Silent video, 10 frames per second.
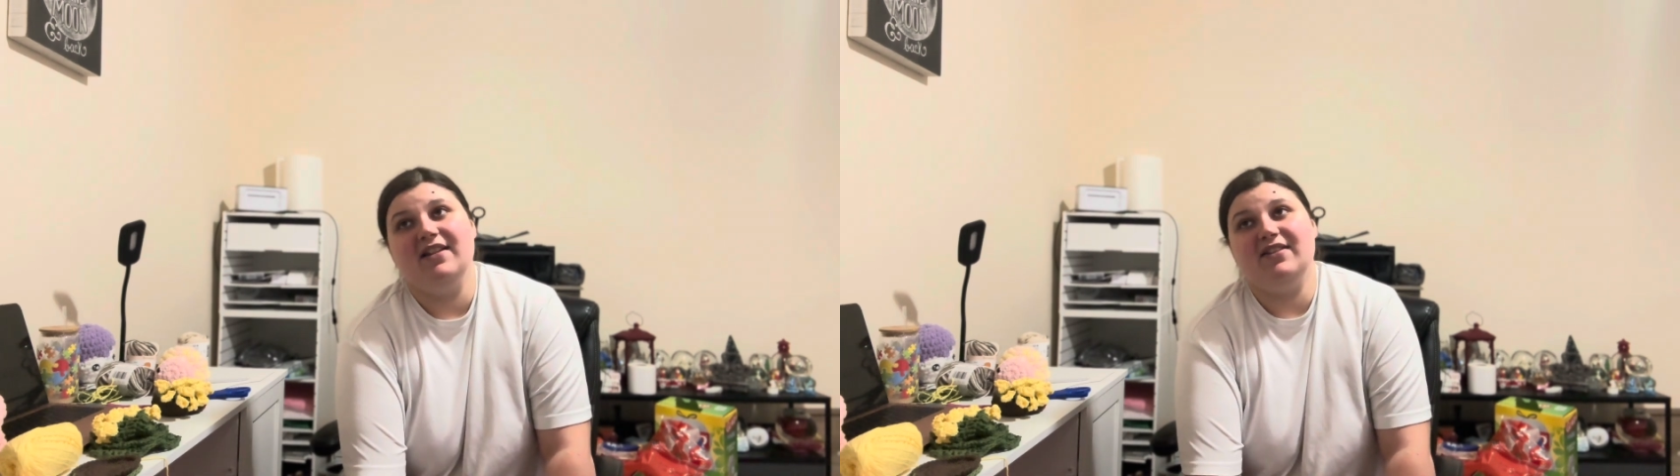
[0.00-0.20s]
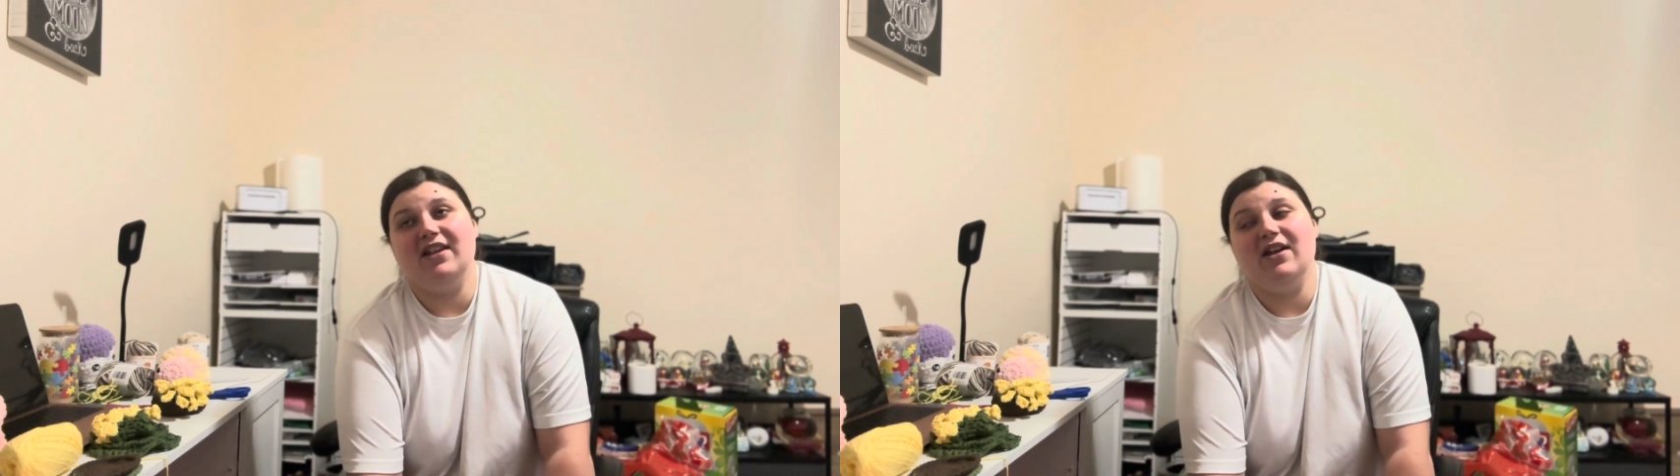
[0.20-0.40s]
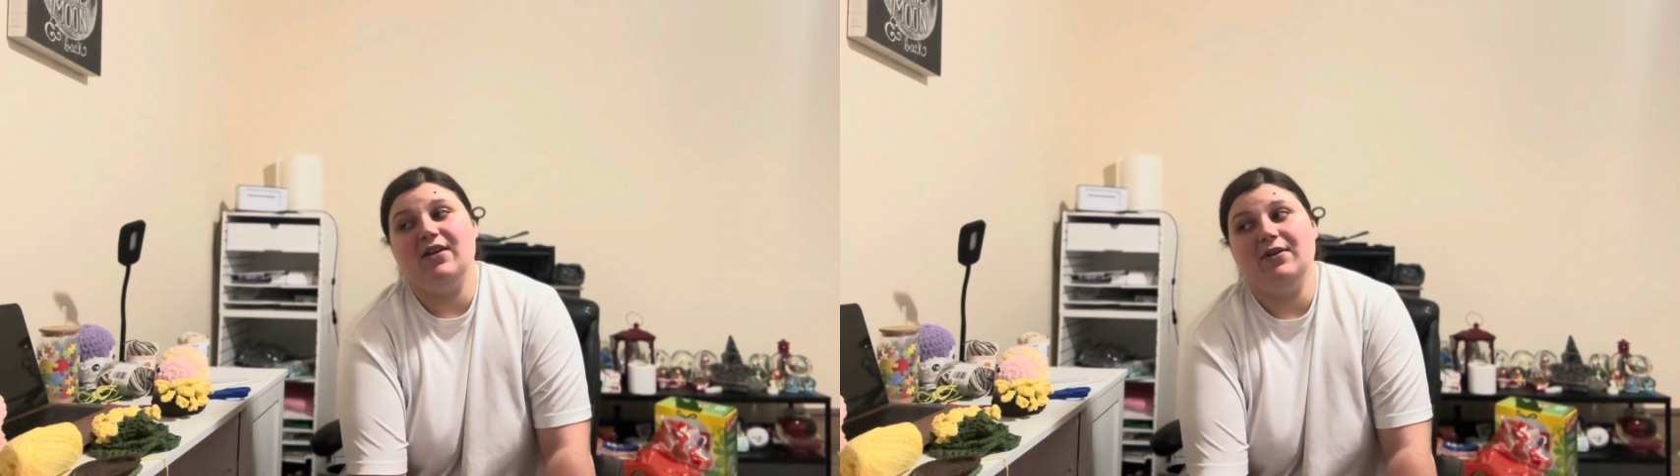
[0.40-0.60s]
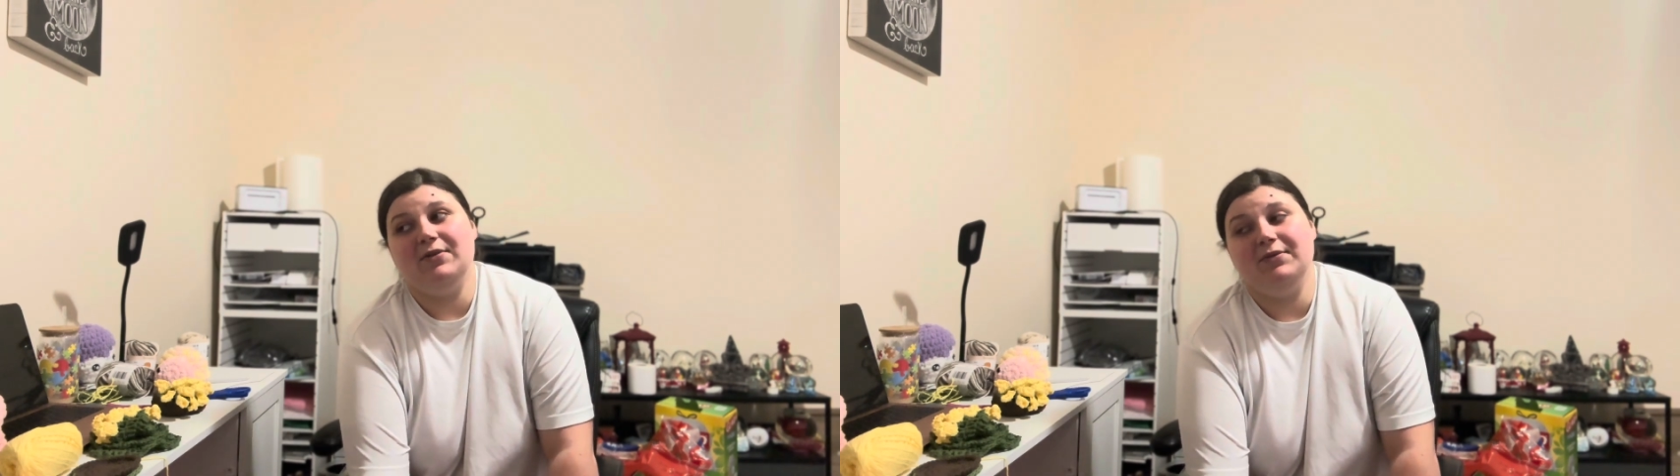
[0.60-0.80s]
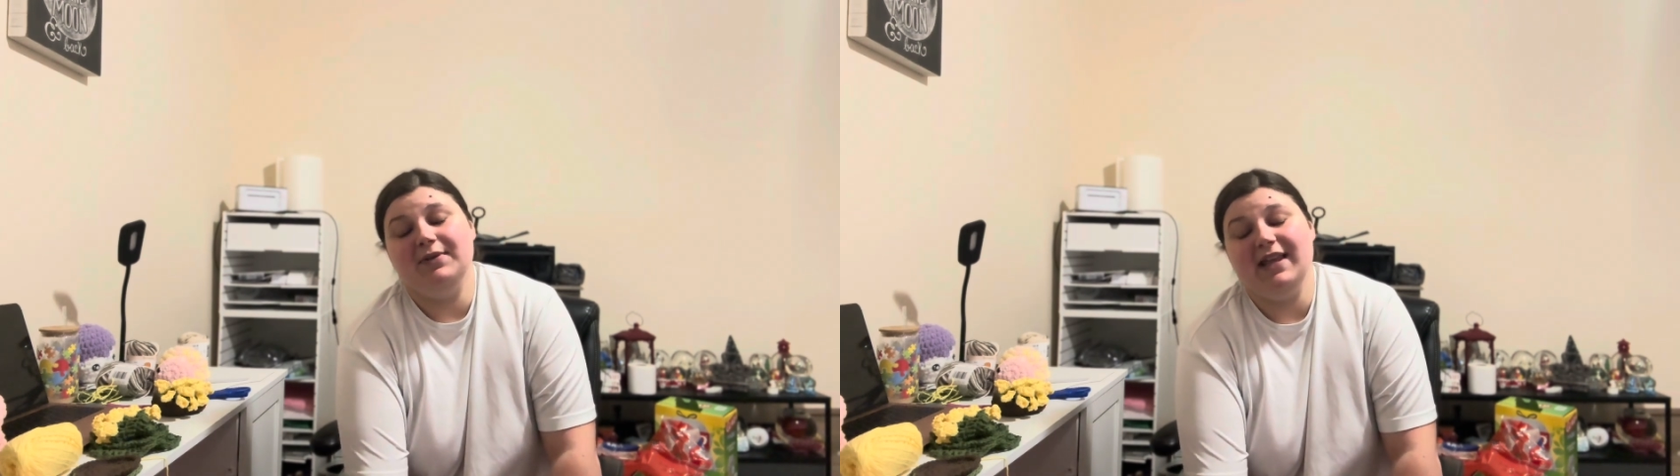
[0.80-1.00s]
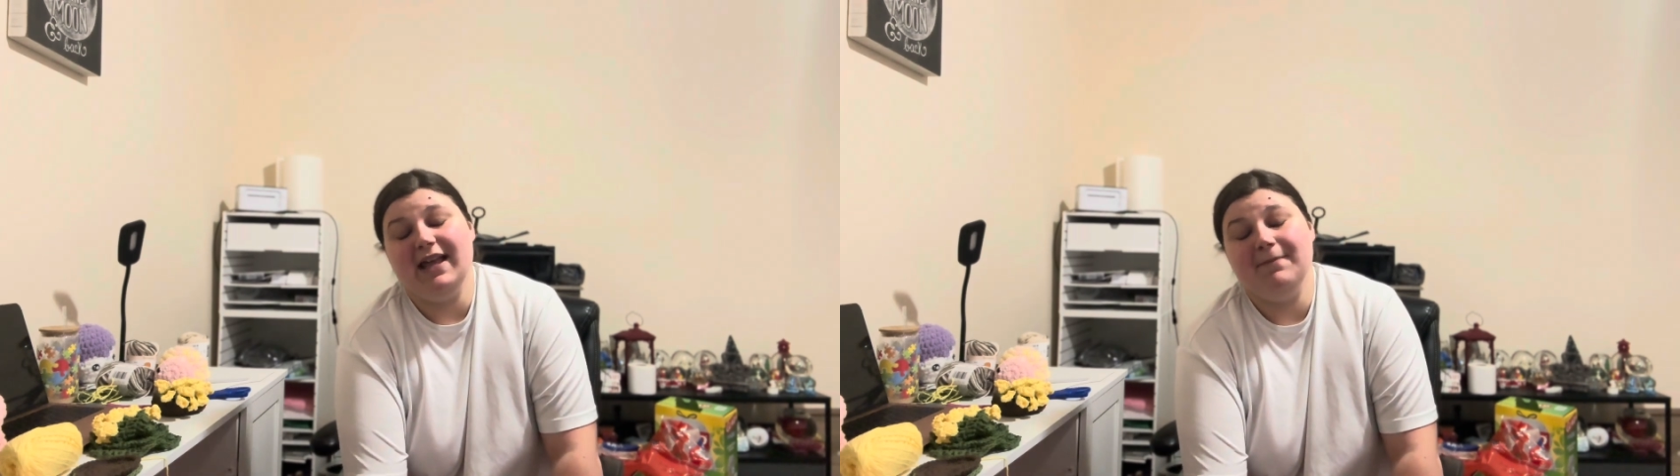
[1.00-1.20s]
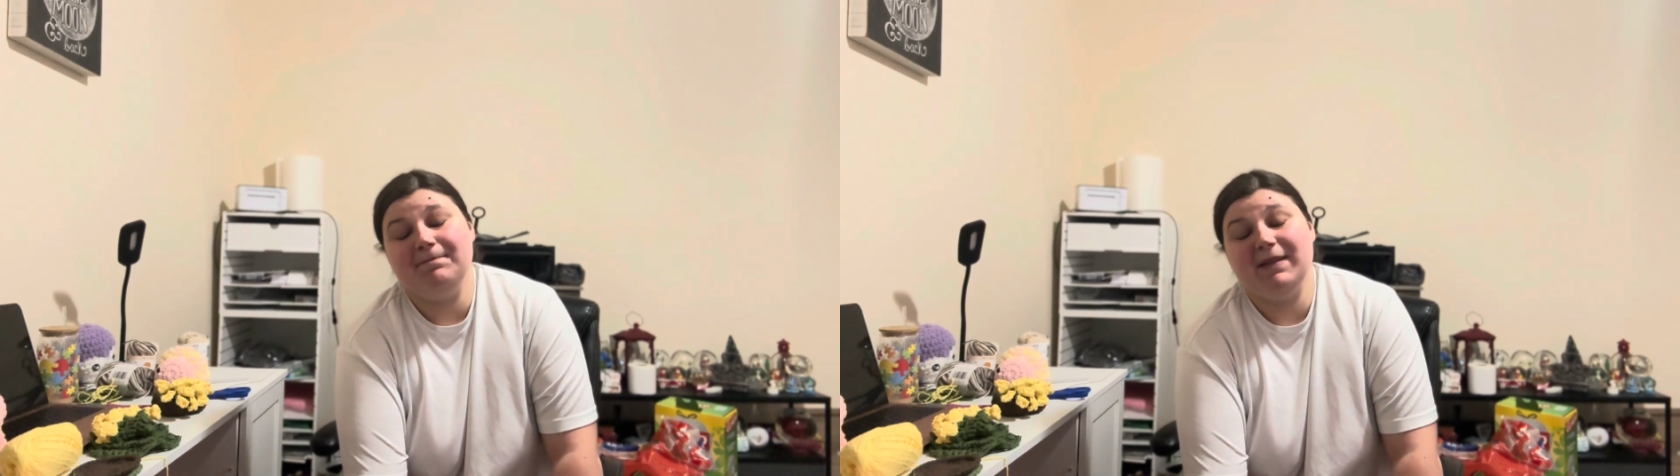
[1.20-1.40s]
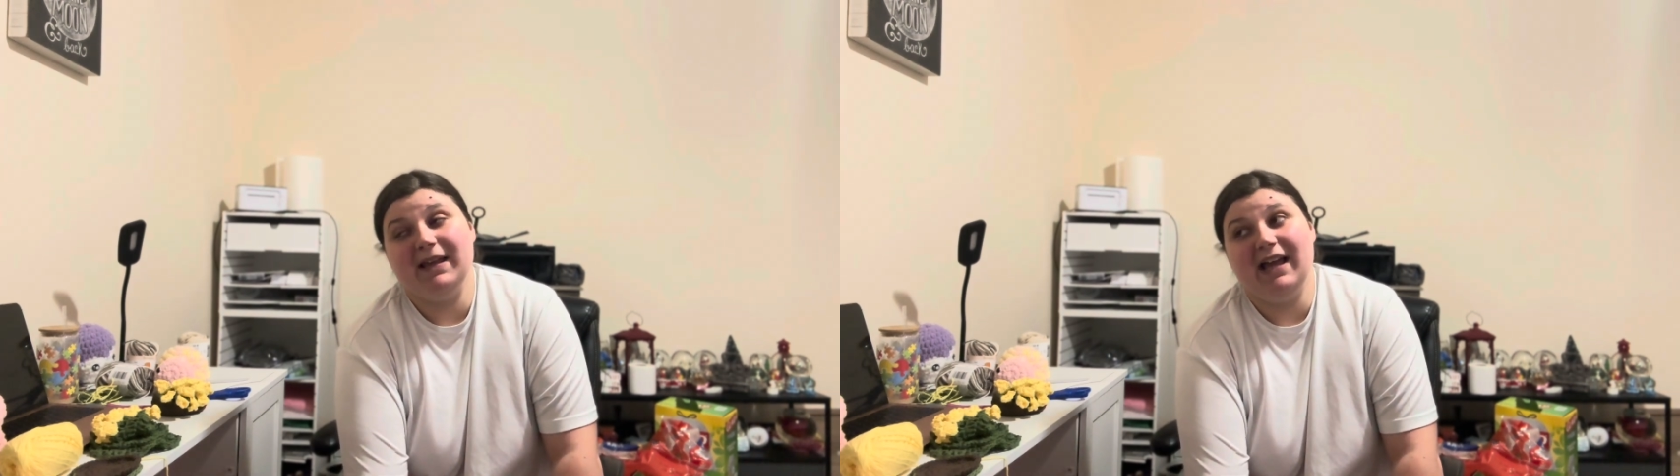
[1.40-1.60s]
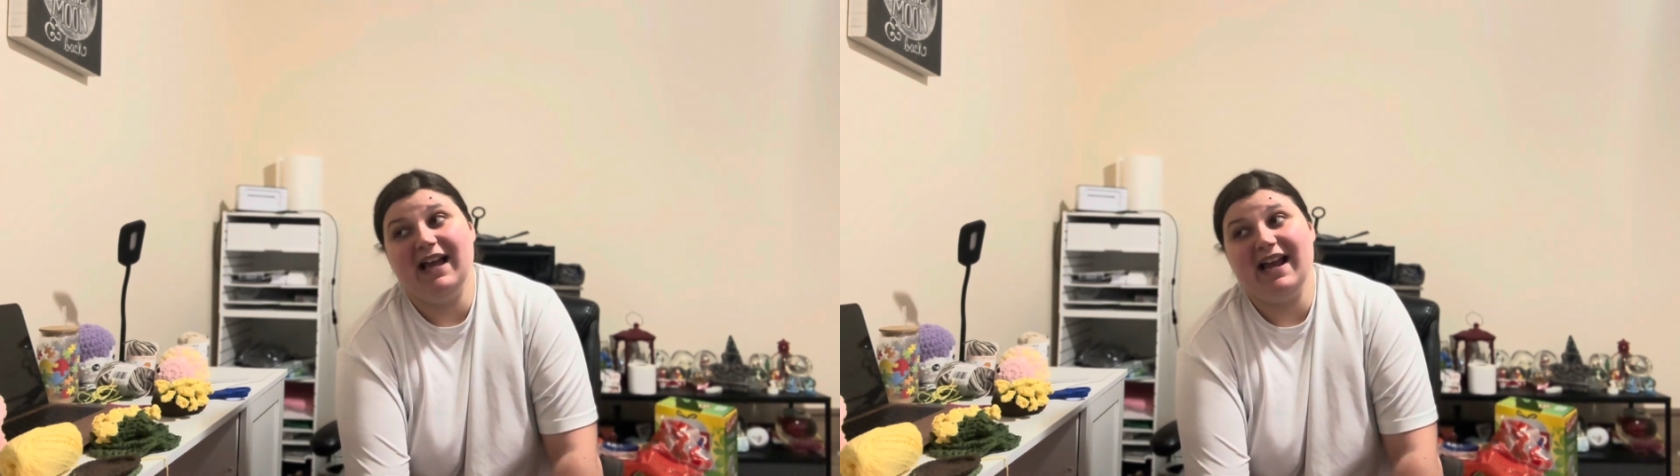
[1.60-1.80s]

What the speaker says: So yeah, I